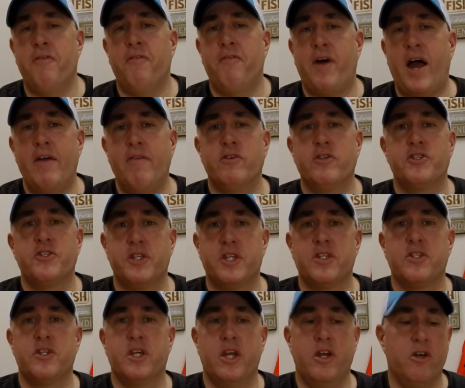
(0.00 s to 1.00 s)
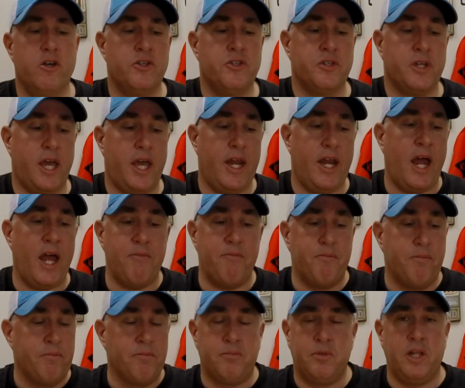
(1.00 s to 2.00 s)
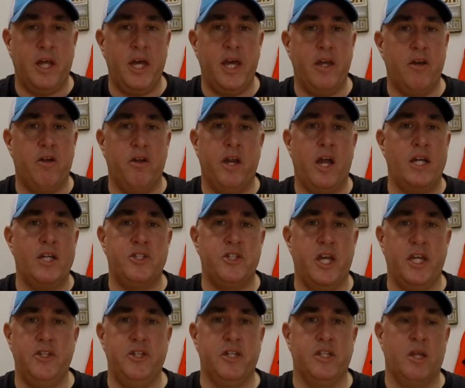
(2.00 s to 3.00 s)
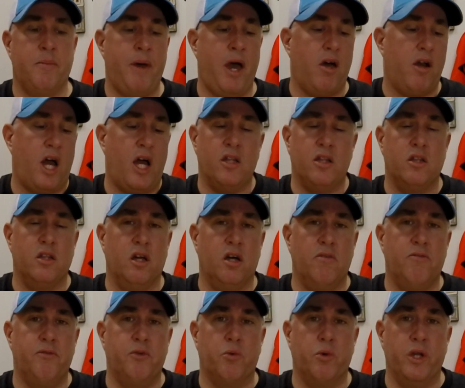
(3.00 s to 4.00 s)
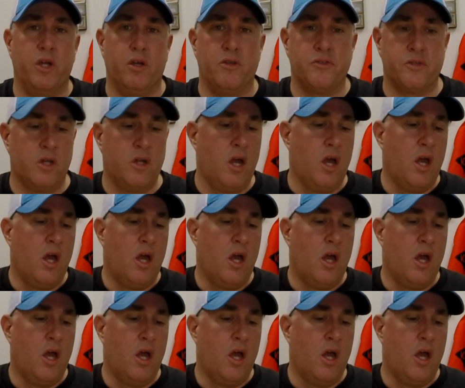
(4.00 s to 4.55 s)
5 or 6 years, and I plan on not changing them out. I love the reels.